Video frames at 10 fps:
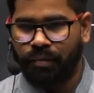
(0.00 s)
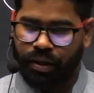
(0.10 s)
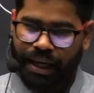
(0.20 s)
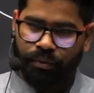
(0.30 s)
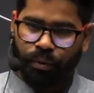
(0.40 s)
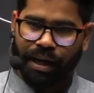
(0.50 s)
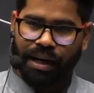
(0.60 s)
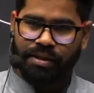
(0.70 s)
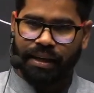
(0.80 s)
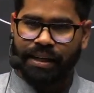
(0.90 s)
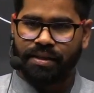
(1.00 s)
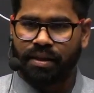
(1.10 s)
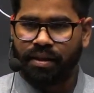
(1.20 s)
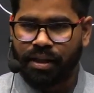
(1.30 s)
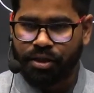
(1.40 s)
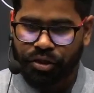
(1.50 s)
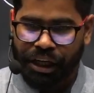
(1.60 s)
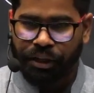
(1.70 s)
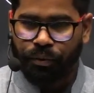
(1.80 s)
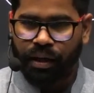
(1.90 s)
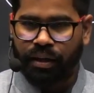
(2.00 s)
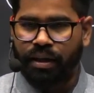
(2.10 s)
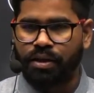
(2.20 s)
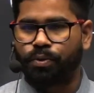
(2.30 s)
Okay, one answer is street workers,